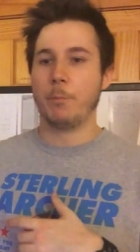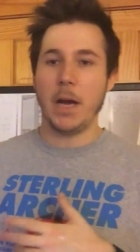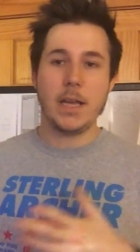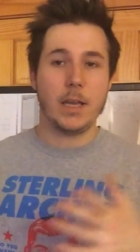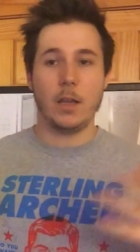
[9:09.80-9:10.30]

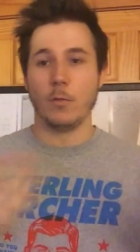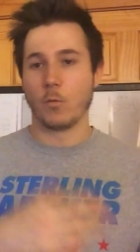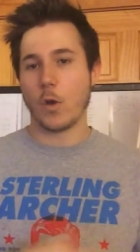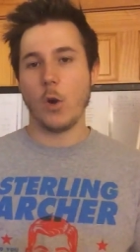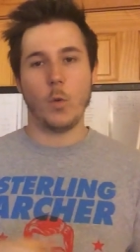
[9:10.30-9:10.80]

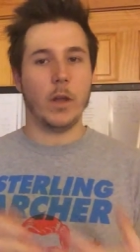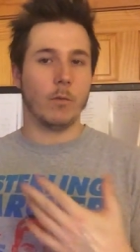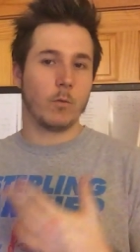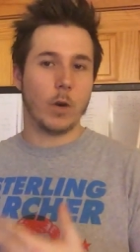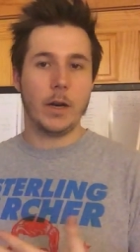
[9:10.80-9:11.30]
biking,
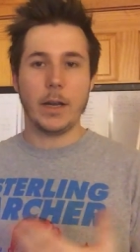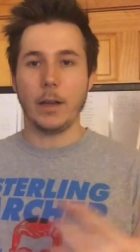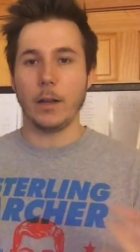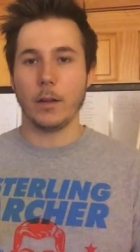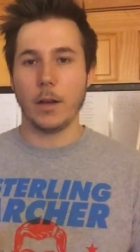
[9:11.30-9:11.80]
rowing,
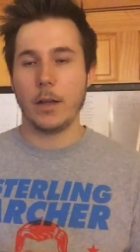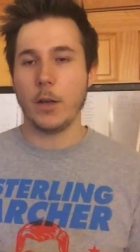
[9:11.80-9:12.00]
running,